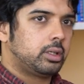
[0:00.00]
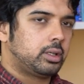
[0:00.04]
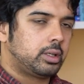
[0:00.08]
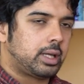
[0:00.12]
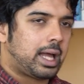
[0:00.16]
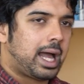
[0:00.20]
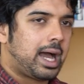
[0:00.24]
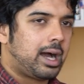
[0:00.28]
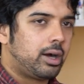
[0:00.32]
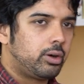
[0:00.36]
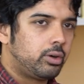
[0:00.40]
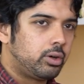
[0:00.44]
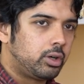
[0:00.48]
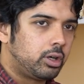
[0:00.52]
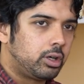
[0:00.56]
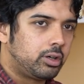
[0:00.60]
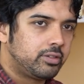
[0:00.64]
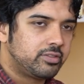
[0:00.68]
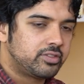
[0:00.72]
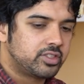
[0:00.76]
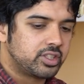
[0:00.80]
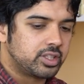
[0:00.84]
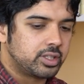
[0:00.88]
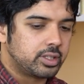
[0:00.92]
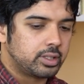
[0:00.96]
how
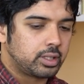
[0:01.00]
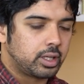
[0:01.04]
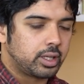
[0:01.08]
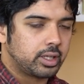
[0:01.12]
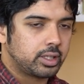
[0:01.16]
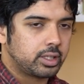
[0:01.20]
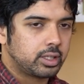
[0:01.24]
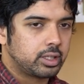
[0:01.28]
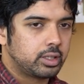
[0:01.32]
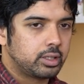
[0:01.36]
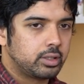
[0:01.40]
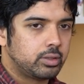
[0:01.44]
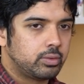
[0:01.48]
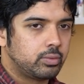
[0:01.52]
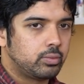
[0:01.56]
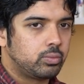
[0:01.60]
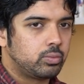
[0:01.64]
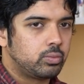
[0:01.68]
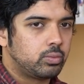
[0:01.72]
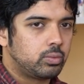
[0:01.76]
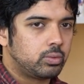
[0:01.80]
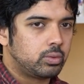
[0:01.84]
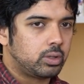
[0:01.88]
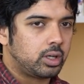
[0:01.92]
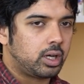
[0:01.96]
often,
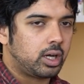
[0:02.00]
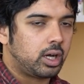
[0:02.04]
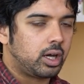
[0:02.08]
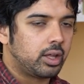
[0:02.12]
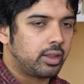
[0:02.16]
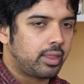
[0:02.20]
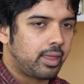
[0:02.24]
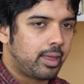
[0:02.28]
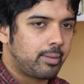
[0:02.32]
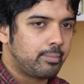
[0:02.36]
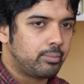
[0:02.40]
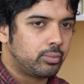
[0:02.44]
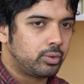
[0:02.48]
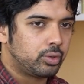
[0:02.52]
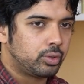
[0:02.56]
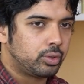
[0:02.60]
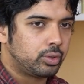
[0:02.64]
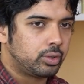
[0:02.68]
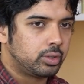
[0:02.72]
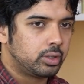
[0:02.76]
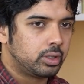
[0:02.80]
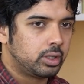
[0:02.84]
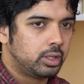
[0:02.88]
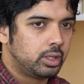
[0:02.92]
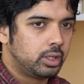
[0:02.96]
are
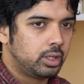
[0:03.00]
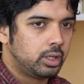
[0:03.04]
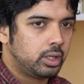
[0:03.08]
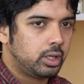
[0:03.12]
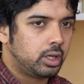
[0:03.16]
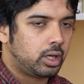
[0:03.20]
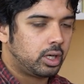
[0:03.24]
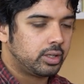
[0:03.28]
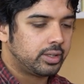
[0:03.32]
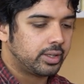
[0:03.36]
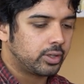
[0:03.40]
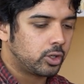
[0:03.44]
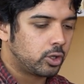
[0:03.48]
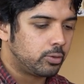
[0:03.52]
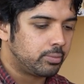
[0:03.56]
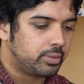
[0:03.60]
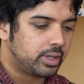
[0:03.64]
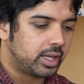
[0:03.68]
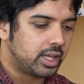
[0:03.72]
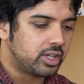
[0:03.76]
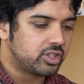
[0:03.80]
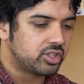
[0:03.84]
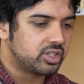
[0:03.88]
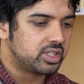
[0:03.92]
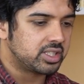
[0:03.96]
there
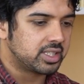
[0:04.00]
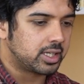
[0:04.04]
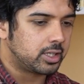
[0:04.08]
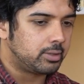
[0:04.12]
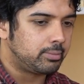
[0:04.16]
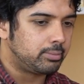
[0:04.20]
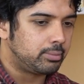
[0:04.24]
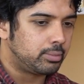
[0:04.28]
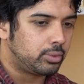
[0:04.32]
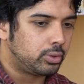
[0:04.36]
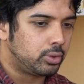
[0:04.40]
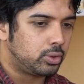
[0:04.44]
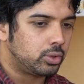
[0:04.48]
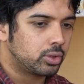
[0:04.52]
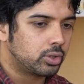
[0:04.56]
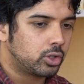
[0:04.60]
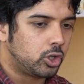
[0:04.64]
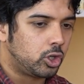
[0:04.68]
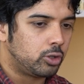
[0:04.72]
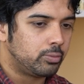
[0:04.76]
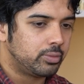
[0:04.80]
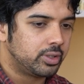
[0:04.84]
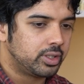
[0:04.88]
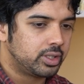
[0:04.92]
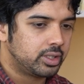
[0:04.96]
combinations that are more
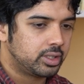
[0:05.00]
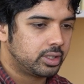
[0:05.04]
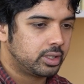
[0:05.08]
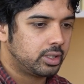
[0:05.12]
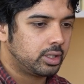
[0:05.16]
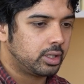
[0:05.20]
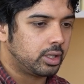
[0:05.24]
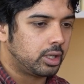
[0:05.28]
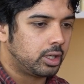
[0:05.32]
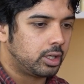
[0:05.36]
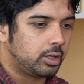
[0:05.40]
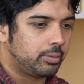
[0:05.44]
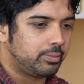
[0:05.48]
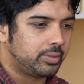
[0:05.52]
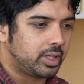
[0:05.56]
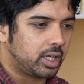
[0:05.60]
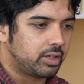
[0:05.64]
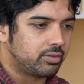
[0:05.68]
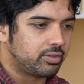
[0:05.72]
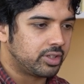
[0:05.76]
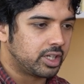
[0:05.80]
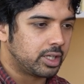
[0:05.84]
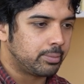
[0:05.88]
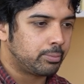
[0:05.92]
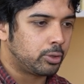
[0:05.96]
common, that are
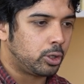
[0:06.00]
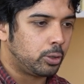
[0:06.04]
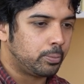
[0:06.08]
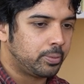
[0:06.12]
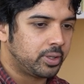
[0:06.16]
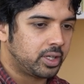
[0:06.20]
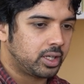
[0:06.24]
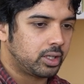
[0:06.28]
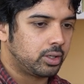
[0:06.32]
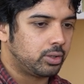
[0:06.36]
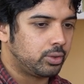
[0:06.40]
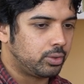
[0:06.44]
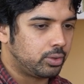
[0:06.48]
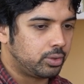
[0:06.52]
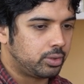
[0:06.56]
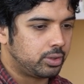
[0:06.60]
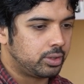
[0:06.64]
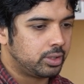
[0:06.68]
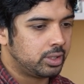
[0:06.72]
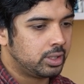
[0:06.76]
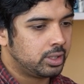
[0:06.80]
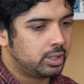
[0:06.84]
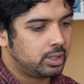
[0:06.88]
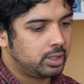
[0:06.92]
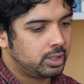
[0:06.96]
really popular, or